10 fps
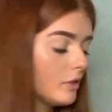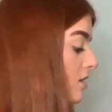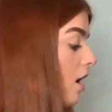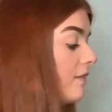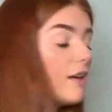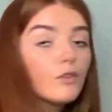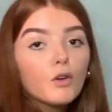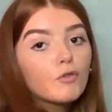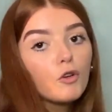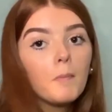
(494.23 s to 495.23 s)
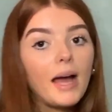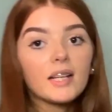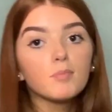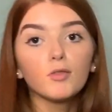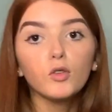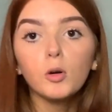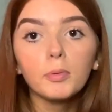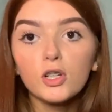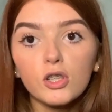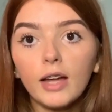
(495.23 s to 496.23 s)
I've never gone for a Max before
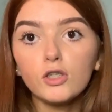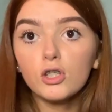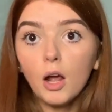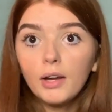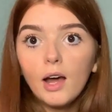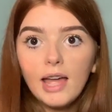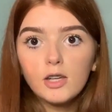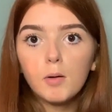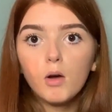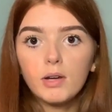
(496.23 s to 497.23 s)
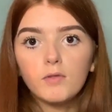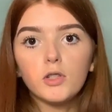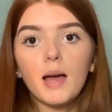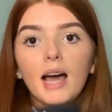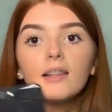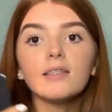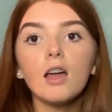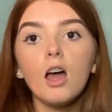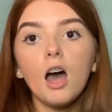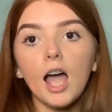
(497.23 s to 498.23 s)
because I'd end up holding it with two hands.
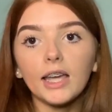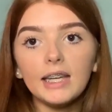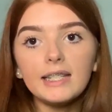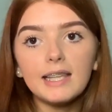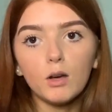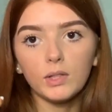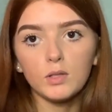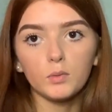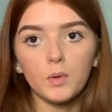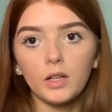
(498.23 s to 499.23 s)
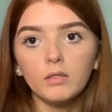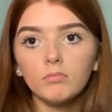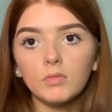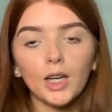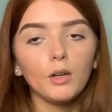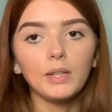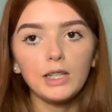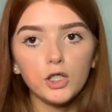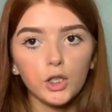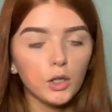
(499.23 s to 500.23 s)
I can easily hold this with one, I don't need
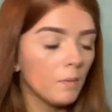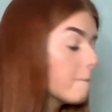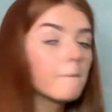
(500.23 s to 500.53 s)
two.